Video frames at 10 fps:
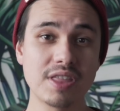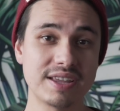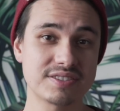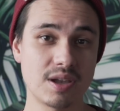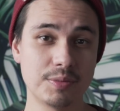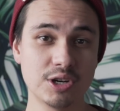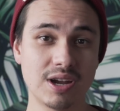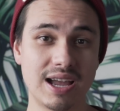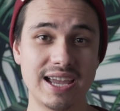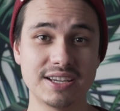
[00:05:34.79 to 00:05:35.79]
that
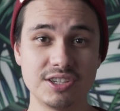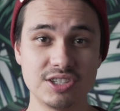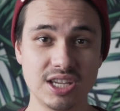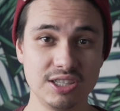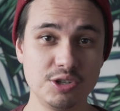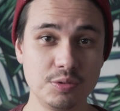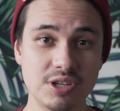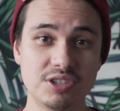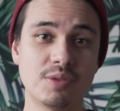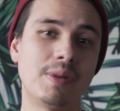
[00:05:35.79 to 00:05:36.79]
summer, I
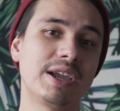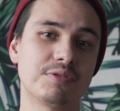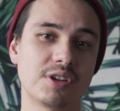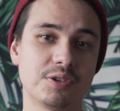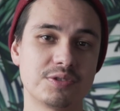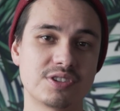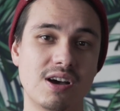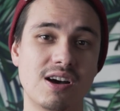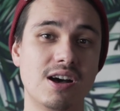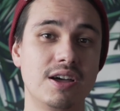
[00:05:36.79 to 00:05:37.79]
continued to microdose
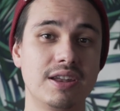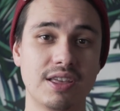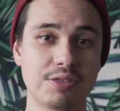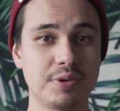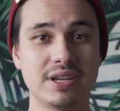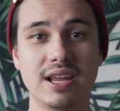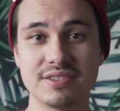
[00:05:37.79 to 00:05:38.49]
on a 3-day